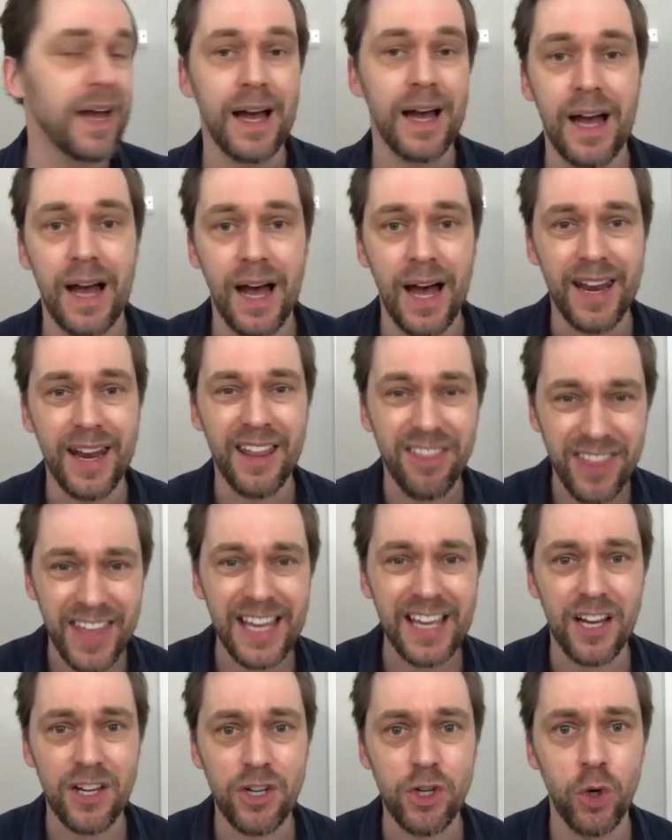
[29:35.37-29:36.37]
and I
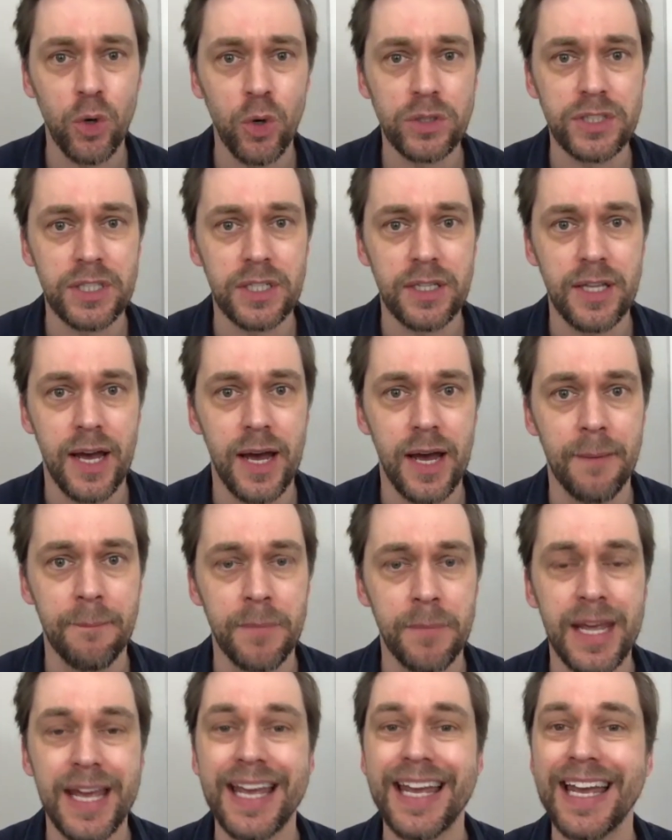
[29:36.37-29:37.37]
think I caught it there.
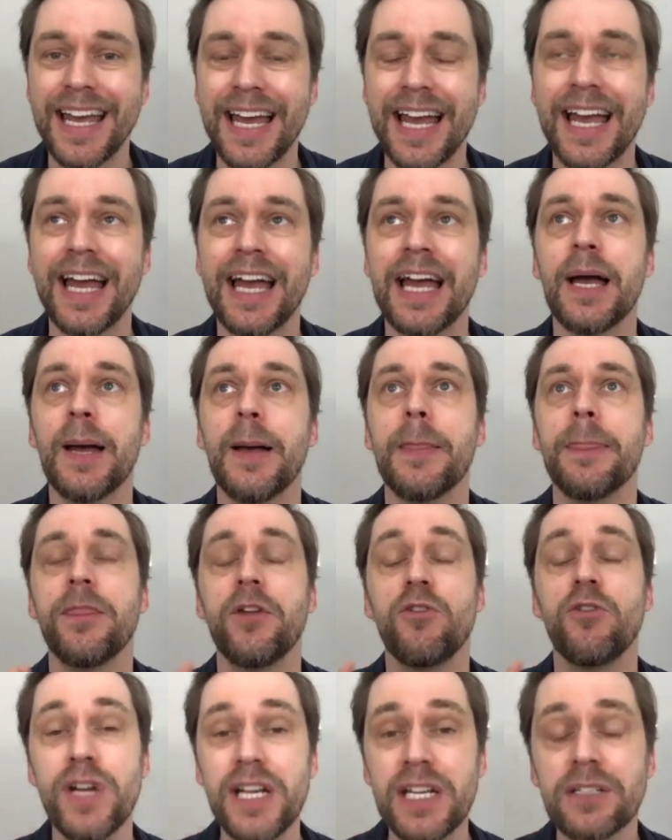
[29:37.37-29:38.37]

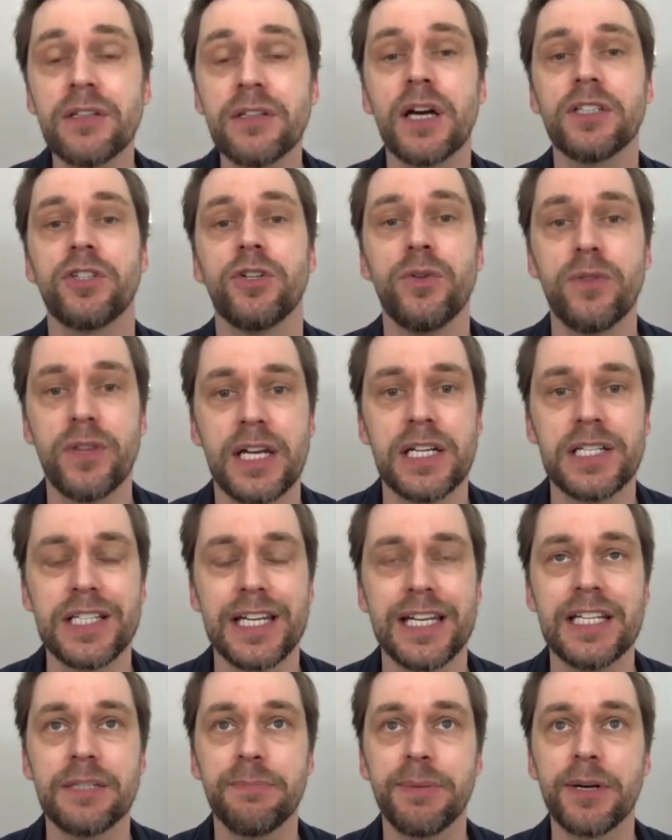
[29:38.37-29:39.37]
The reason I do this
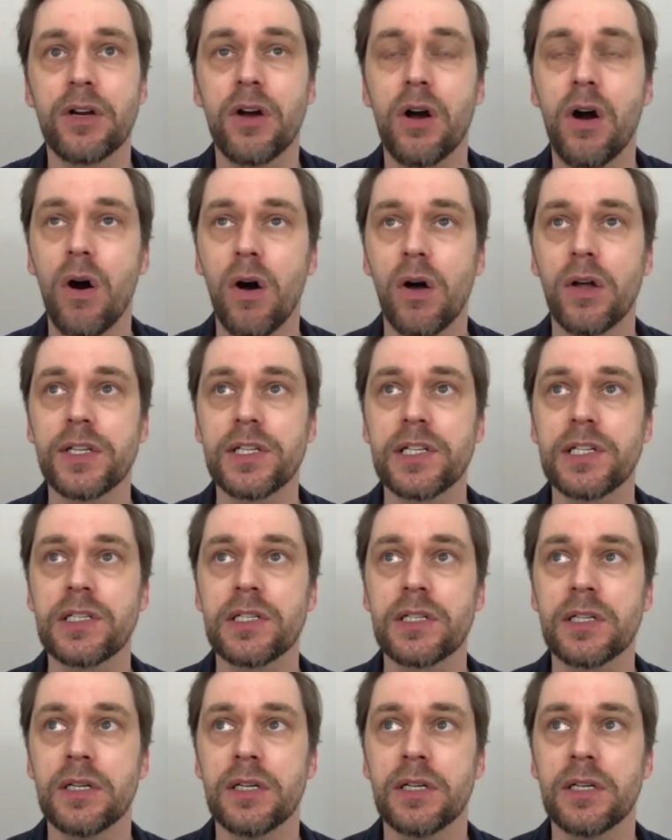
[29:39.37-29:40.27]
is because